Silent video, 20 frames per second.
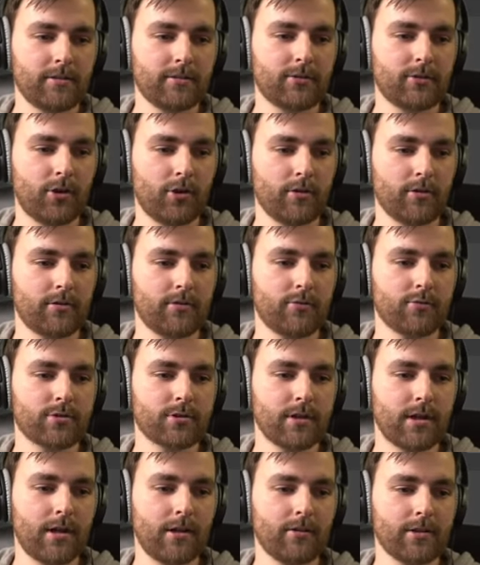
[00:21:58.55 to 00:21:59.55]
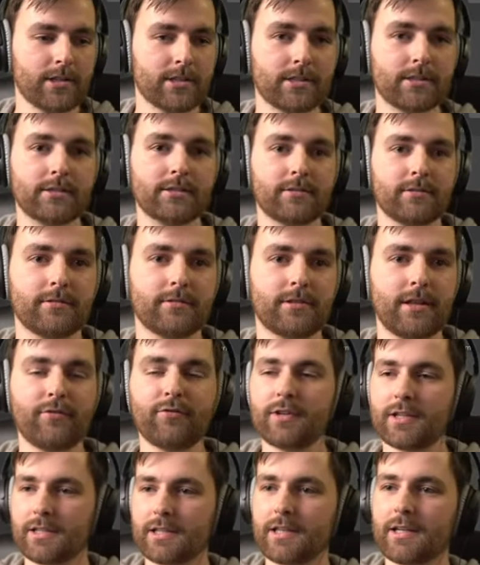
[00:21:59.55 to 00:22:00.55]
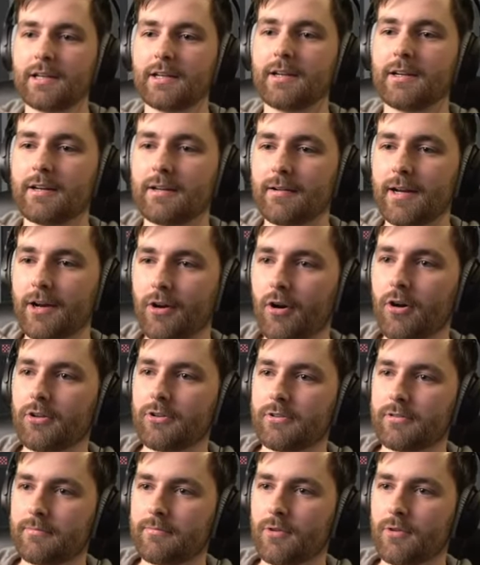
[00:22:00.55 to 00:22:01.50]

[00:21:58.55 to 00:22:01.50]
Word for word: Tom Roosendaal is definitely a god